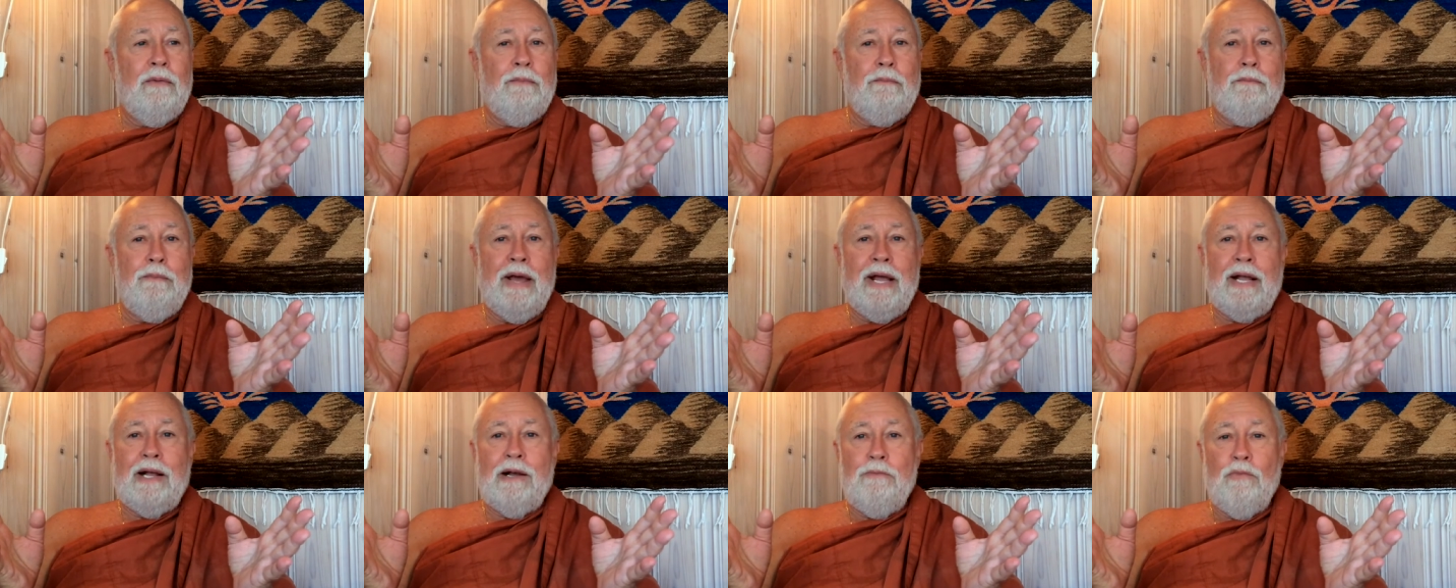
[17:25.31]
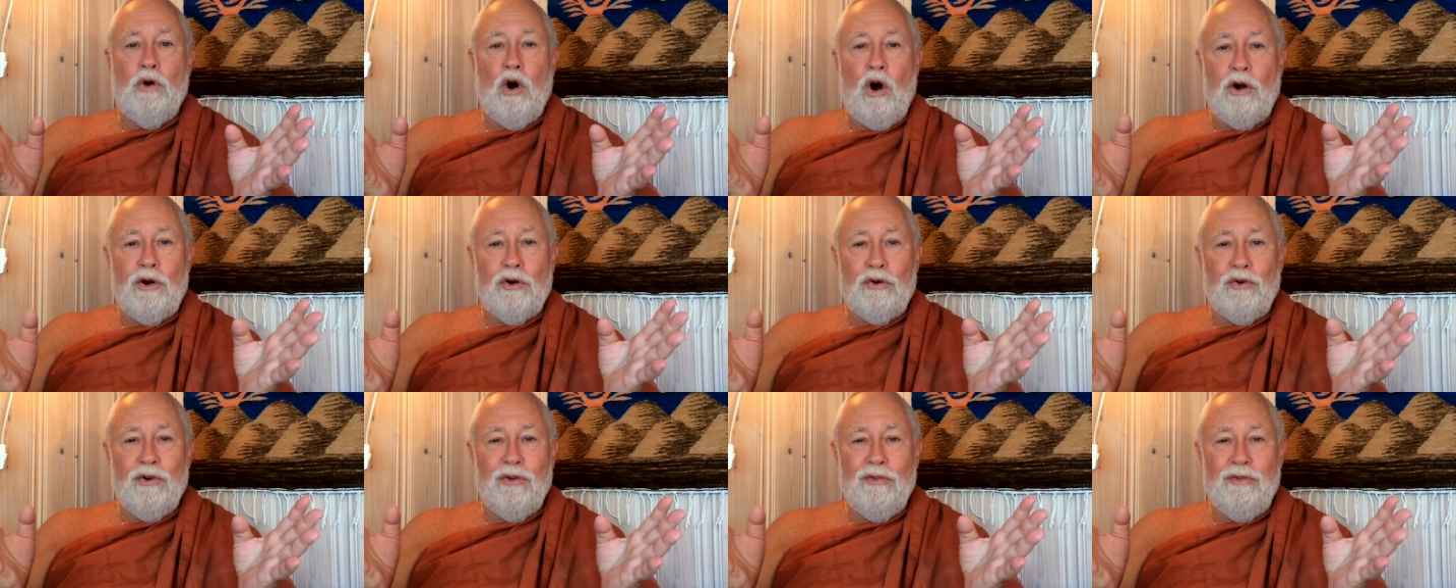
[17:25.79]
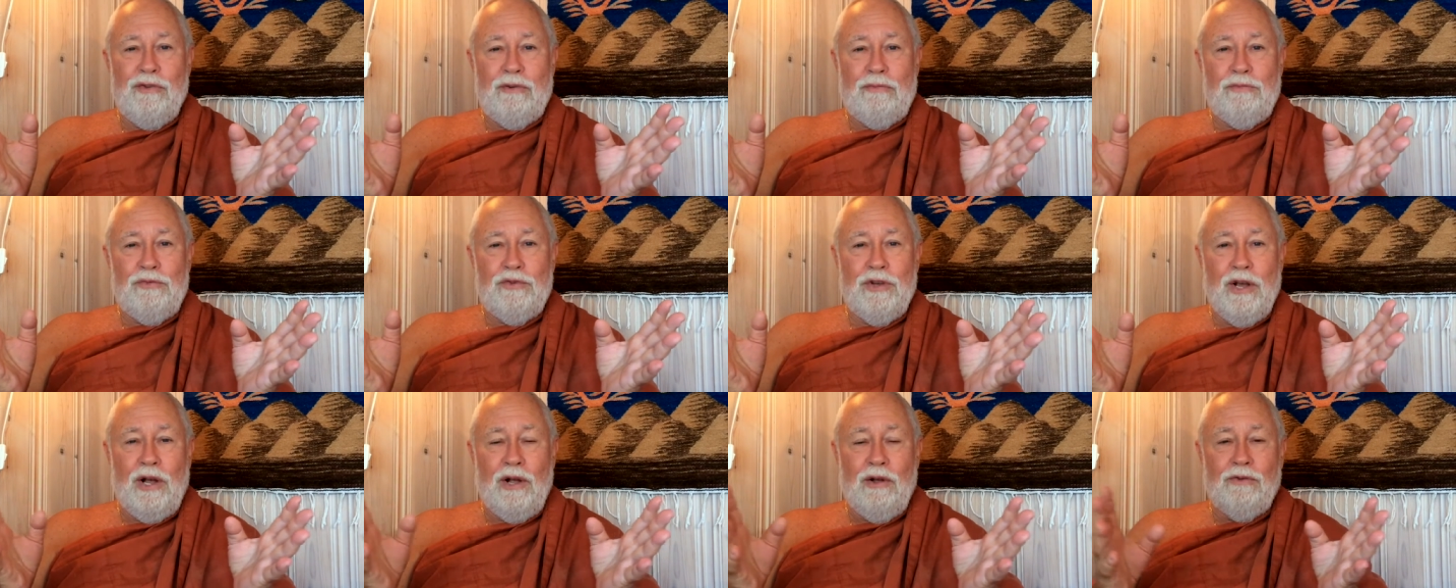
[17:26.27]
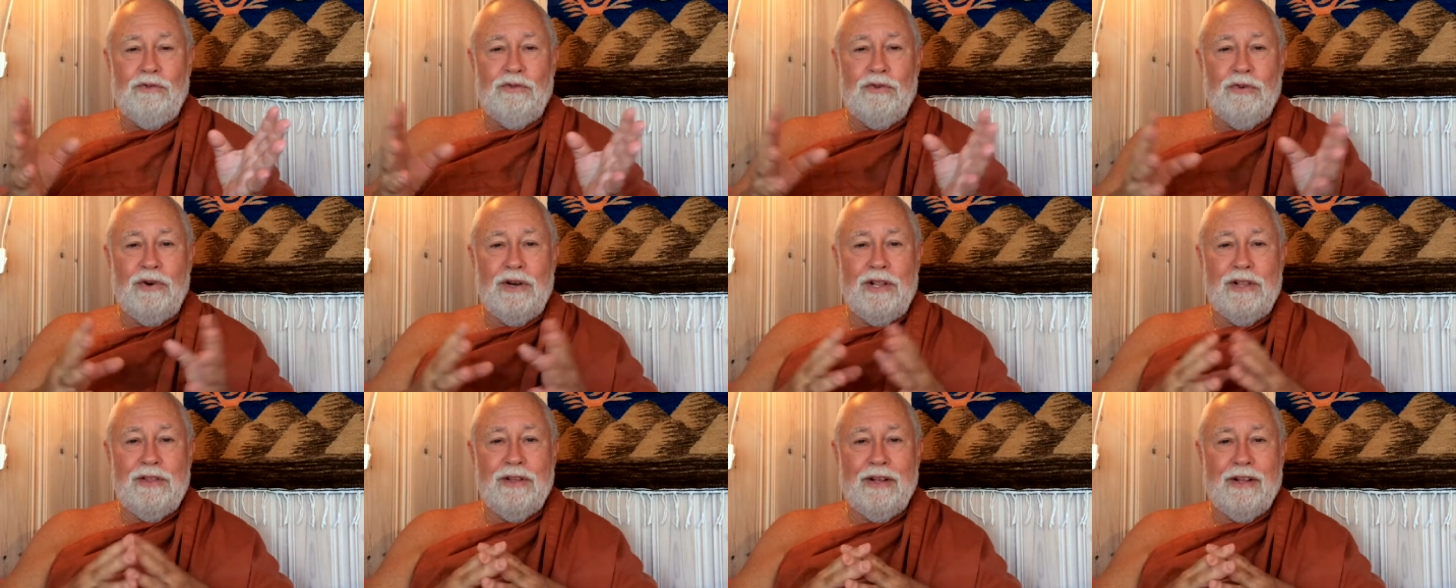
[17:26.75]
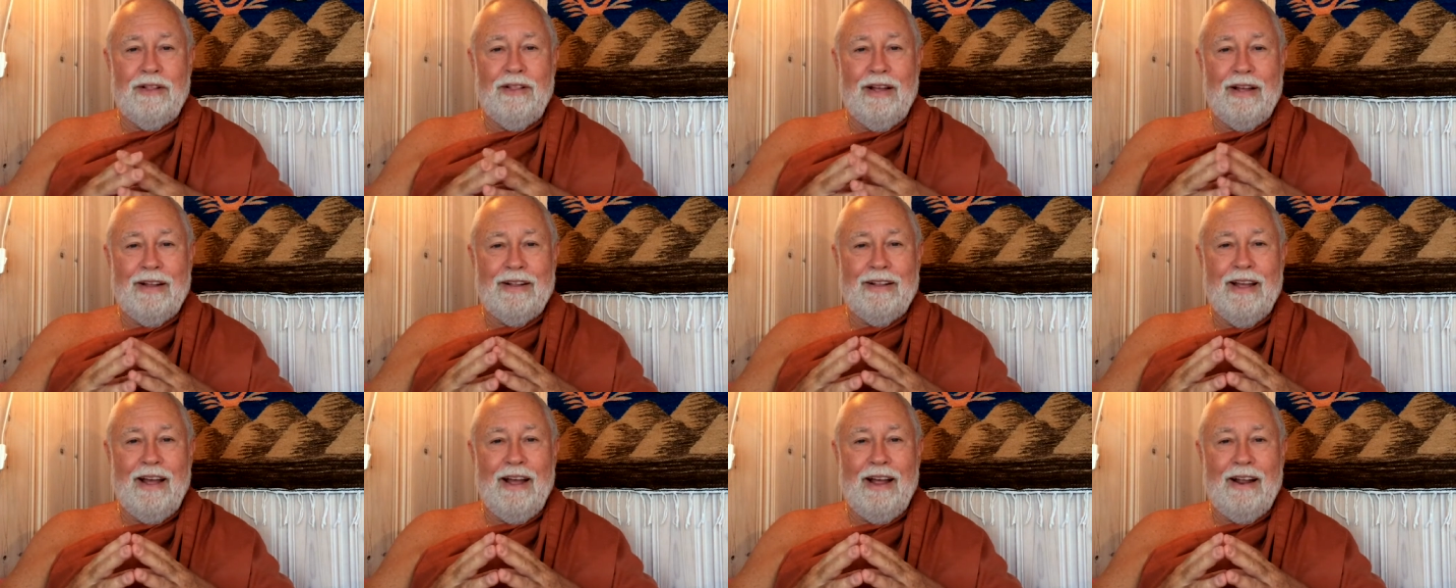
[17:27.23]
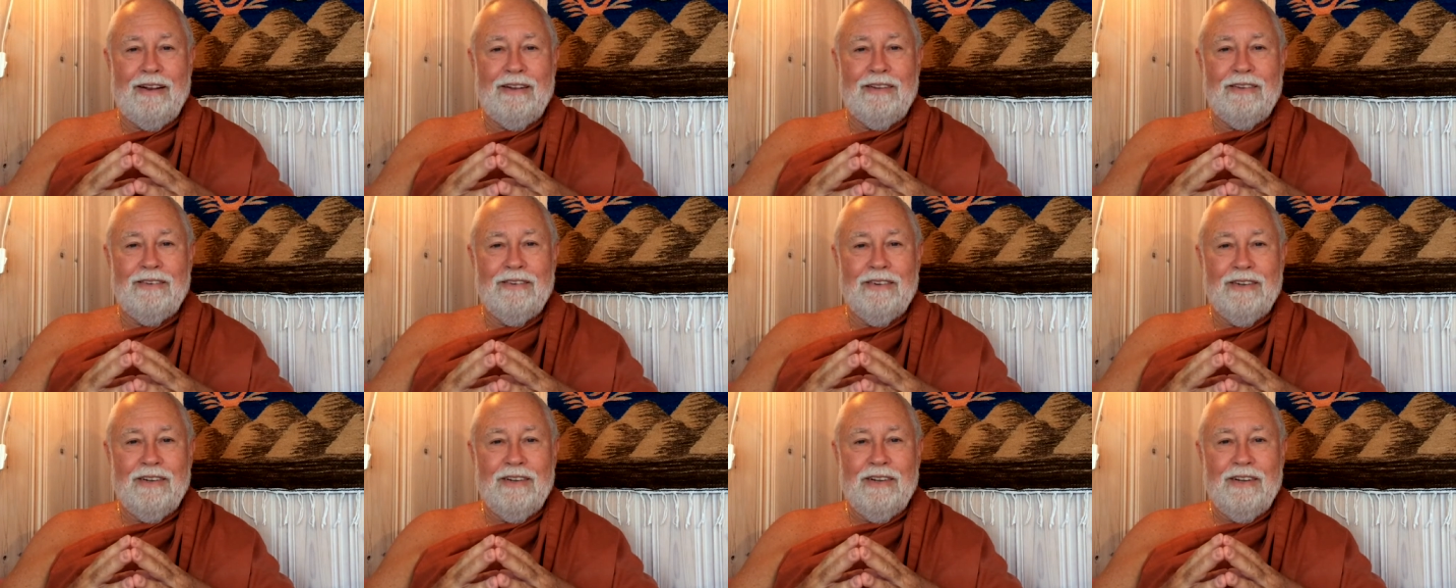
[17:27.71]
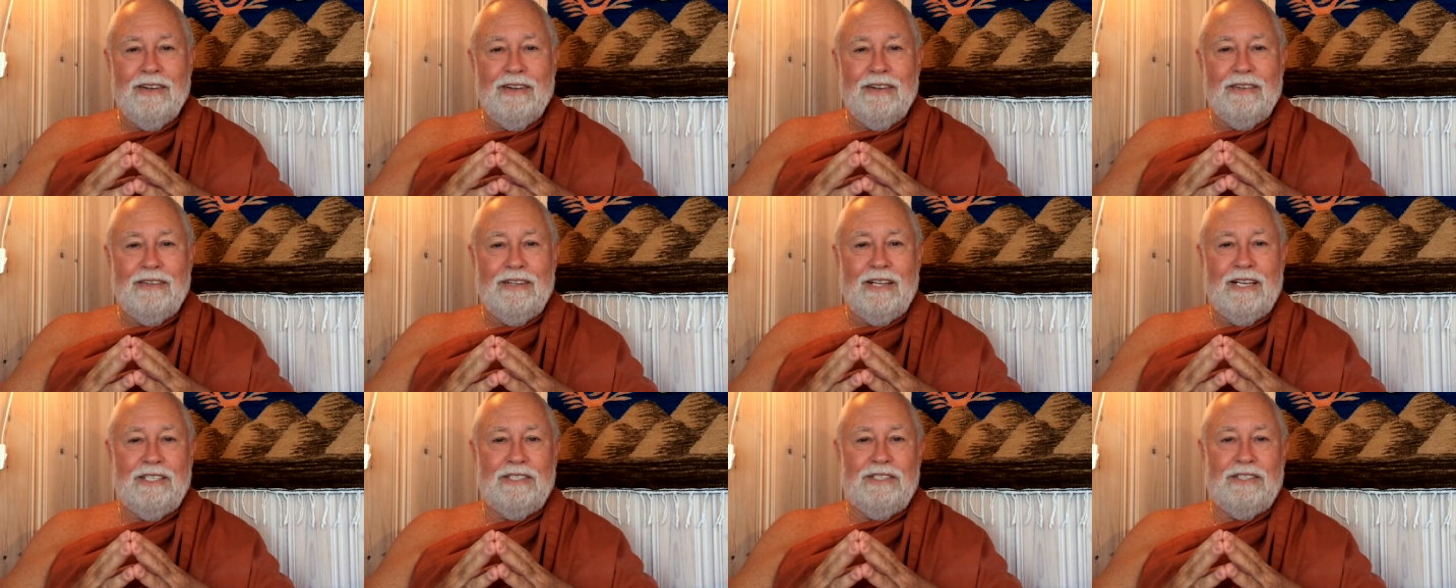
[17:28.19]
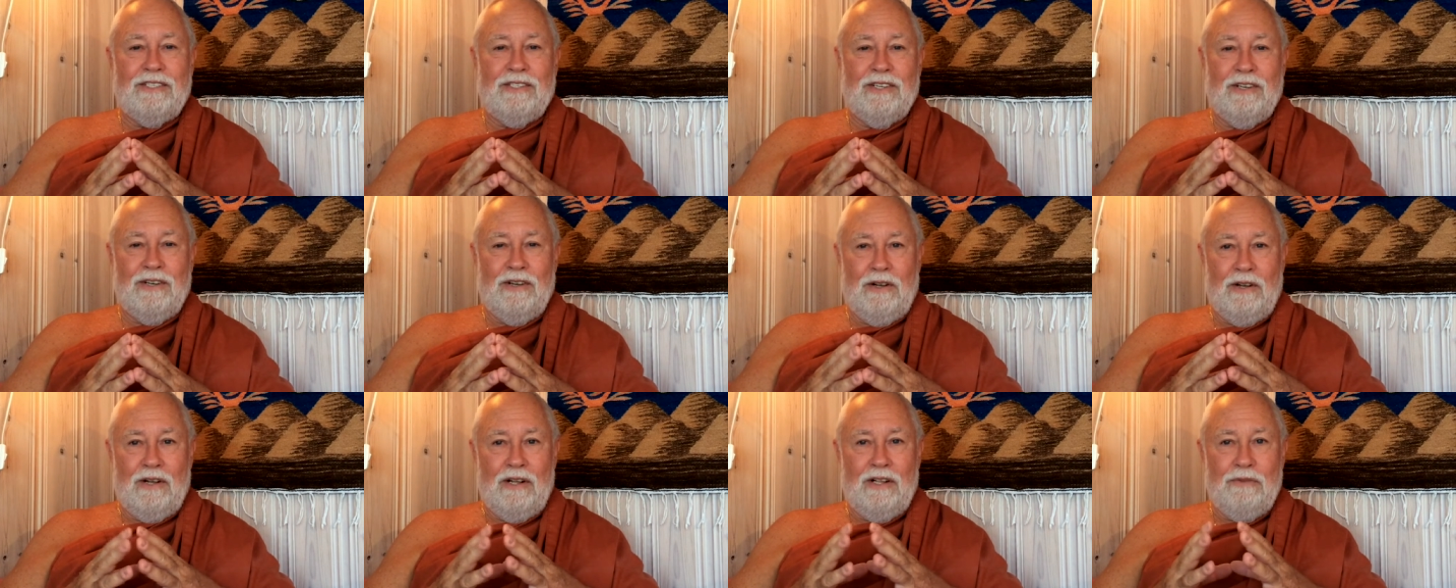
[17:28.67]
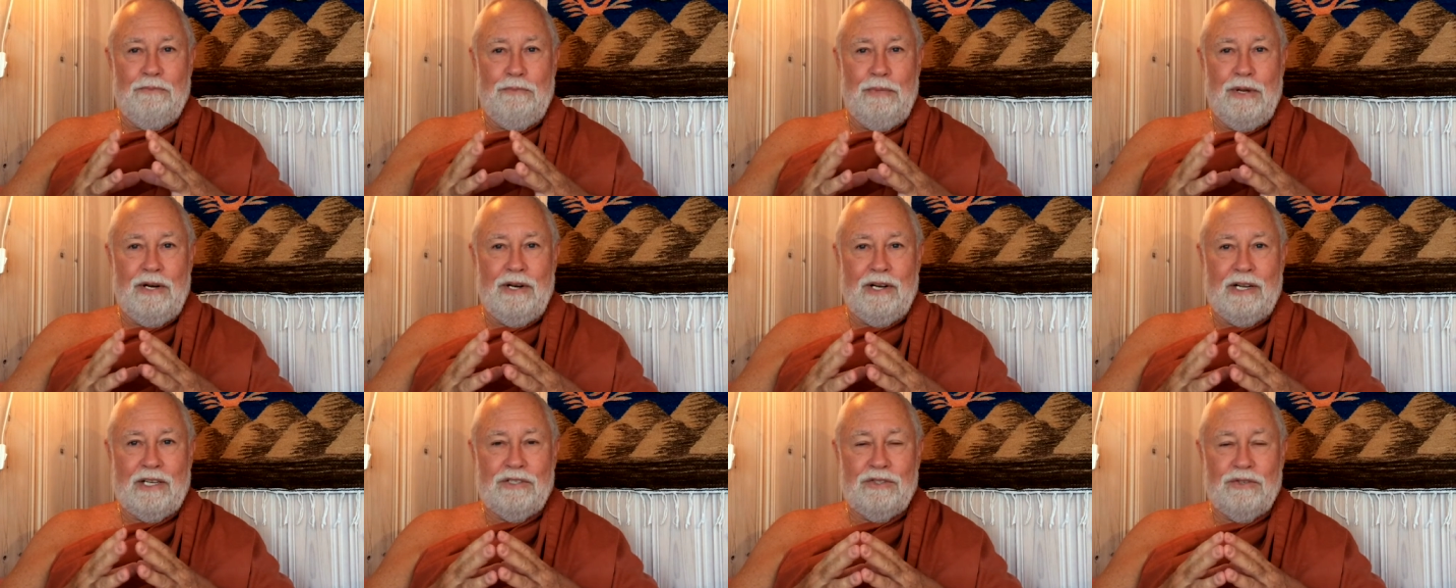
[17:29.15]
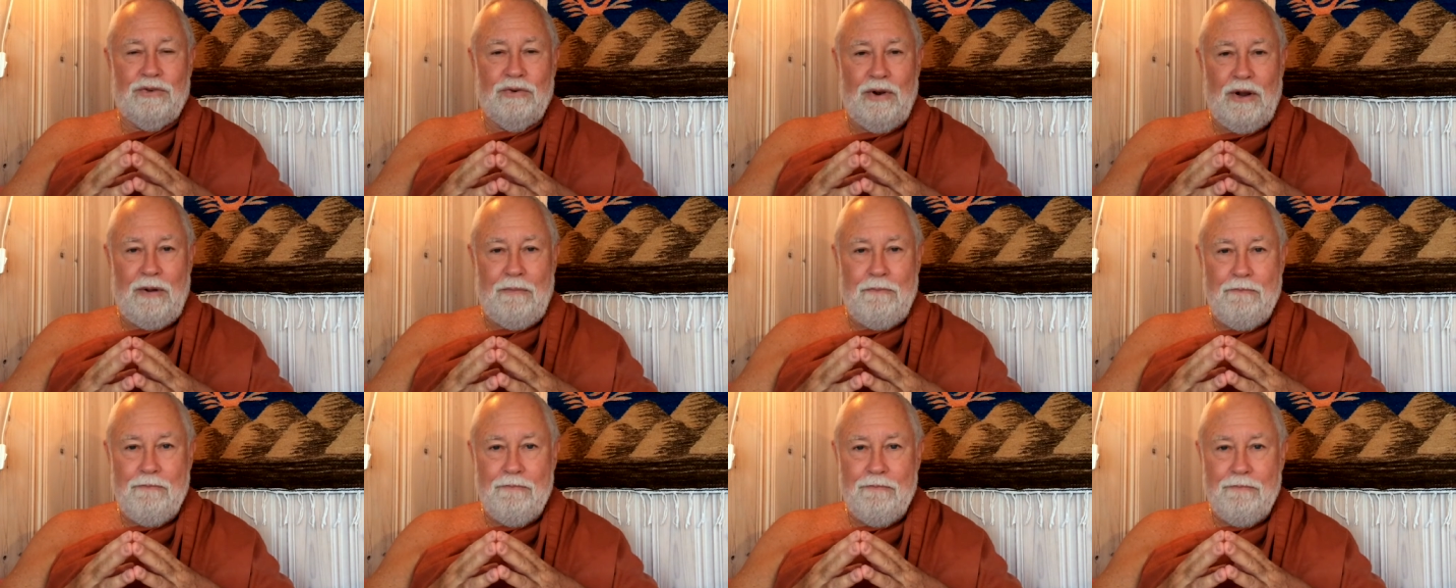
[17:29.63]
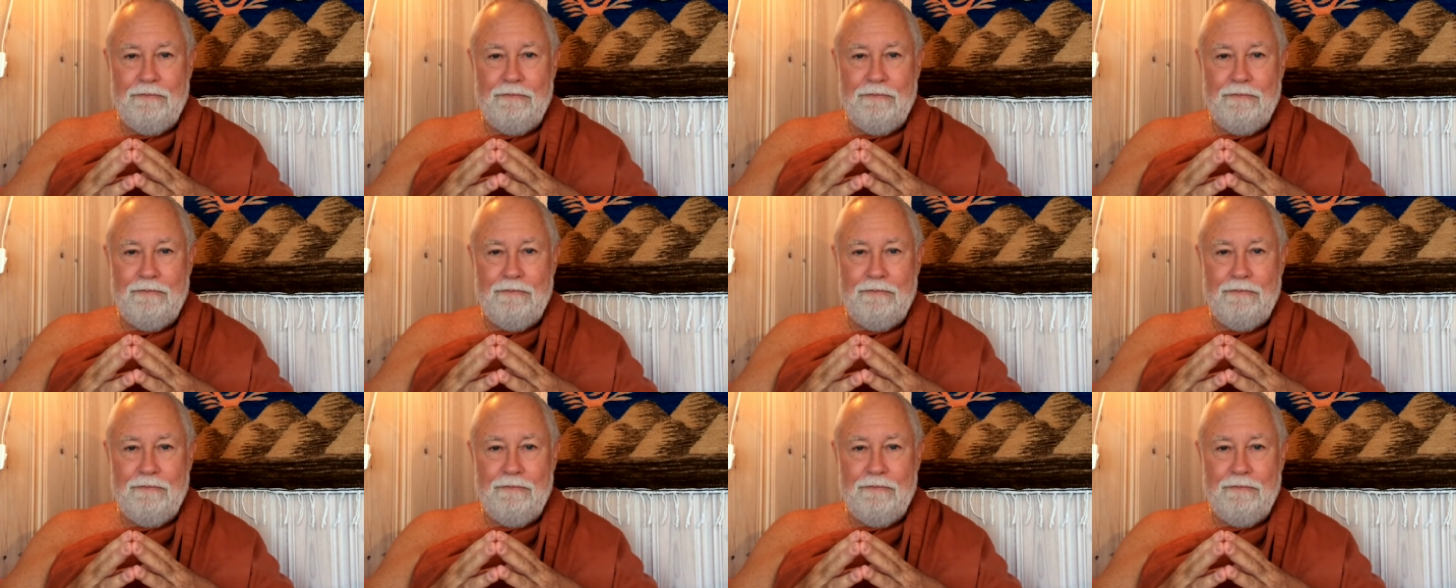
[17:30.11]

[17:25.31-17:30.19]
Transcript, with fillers: make a martyr of themselves or anything like that. That's uh, a bit extreme.